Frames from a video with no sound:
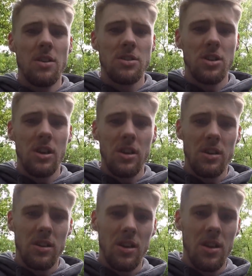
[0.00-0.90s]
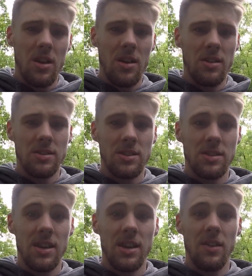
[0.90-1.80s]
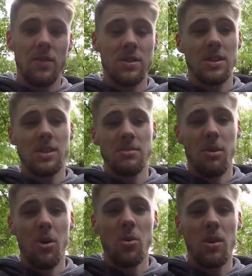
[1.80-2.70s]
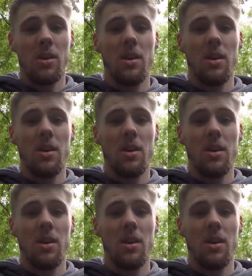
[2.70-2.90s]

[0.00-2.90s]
so you can see if there's any smoke,